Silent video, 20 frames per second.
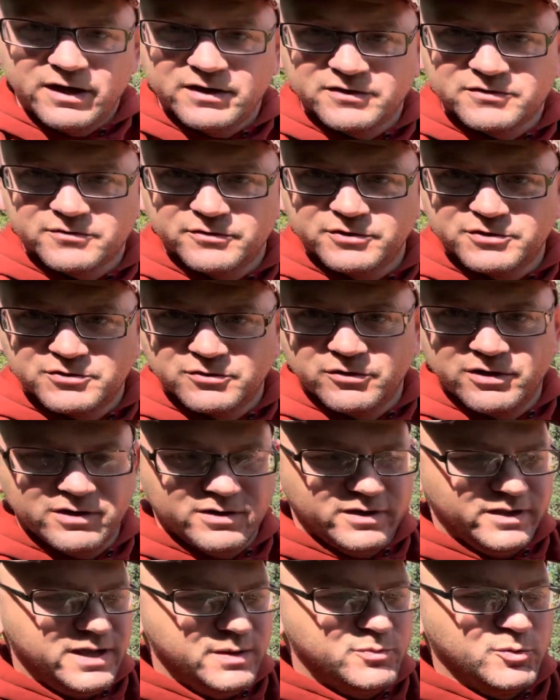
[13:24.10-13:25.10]
story short,
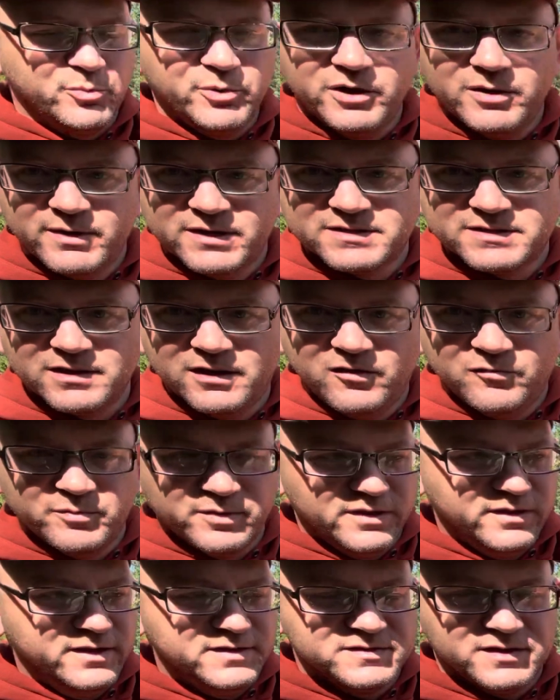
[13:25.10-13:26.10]
I keep repeating myself,
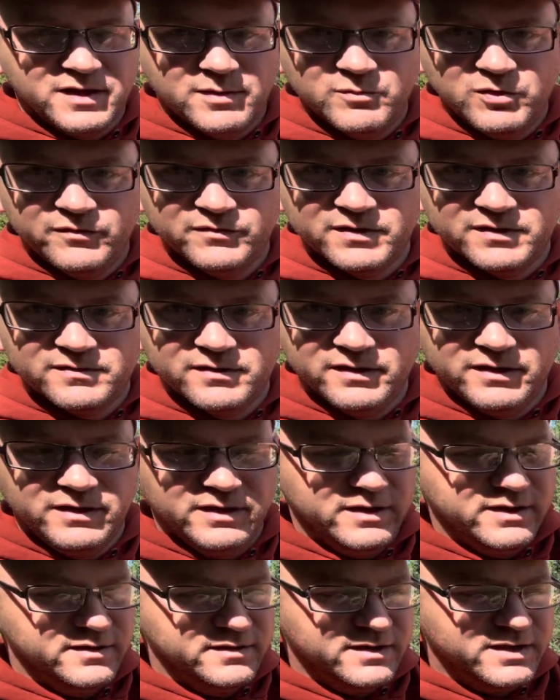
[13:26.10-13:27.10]
but this, I moved
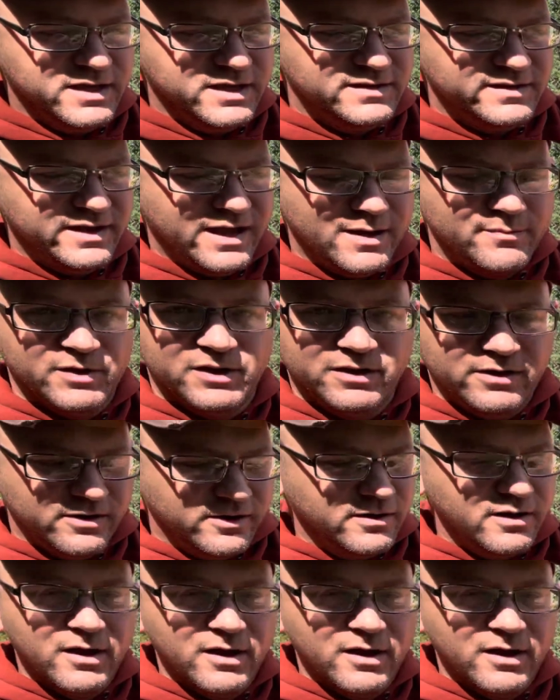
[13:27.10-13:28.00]
the key tab in here.